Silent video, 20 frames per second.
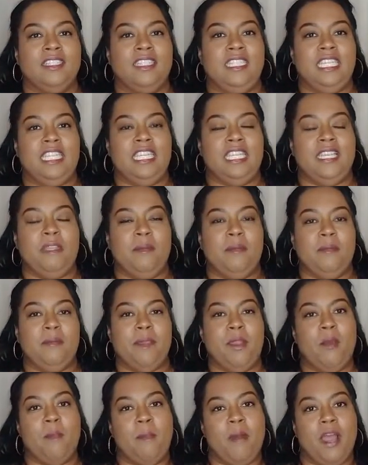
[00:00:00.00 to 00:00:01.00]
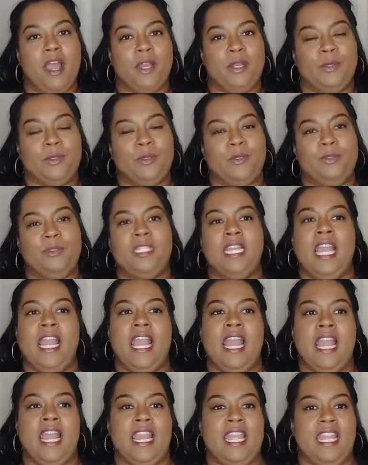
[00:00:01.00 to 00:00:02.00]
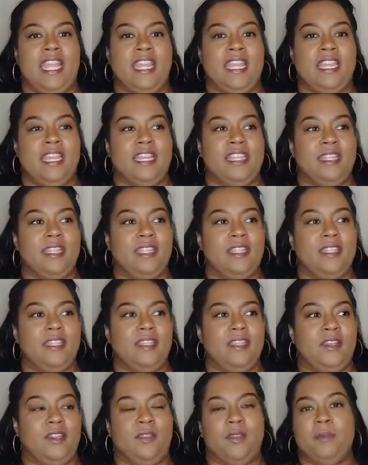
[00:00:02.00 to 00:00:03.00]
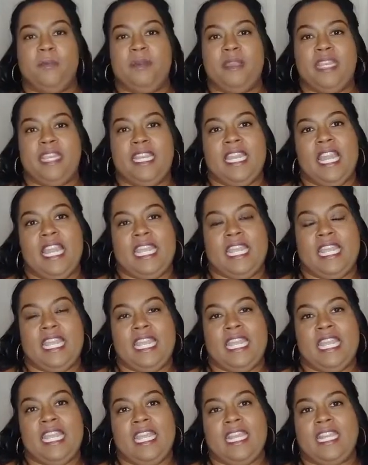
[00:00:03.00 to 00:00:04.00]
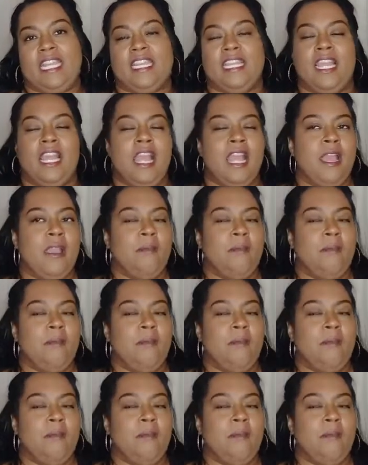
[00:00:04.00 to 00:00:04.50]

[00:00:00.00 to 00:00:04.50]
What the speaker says: the male models and them being naked and